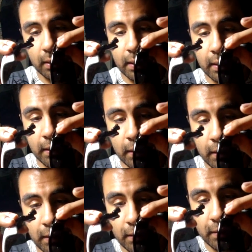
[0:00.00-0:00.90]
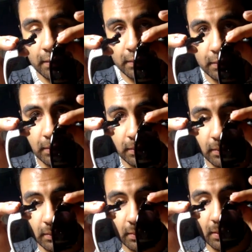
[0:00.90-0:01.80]
and
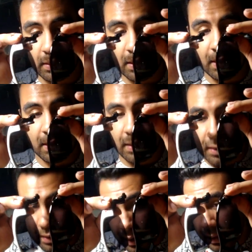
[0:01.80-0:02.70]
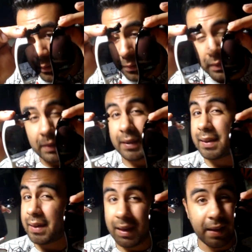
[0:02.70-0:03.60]
I really
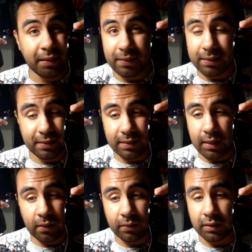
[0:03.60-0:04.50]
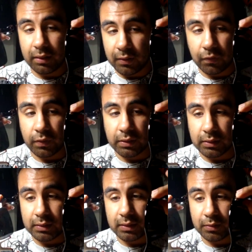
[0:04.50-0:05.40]
can't tell the
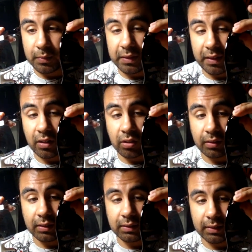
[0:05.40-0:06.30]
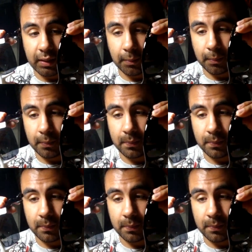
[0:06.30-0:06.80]
difference. To me, they look the same.